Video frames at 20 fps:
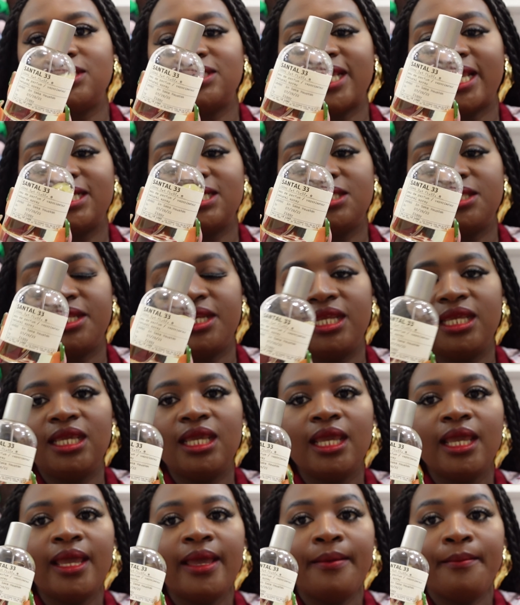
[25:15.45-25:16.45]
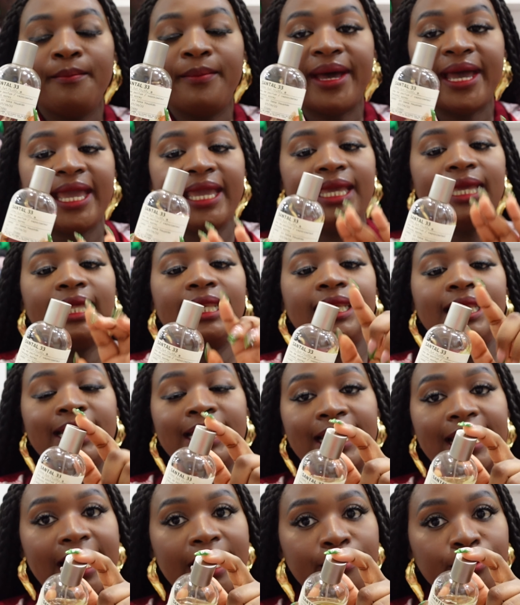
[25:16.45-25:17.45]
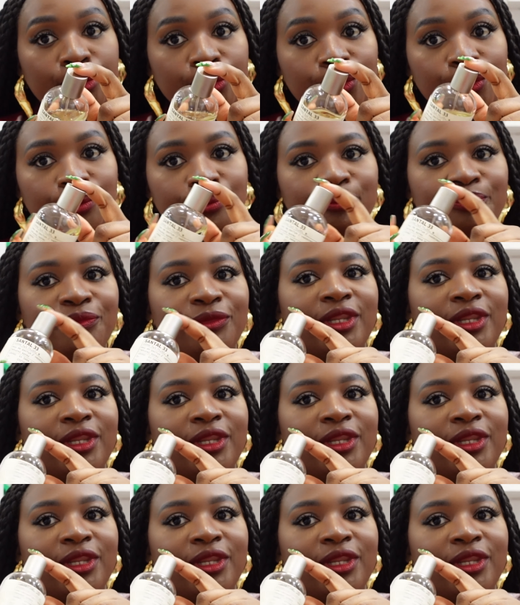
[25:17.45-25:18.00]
33 by Le Labo.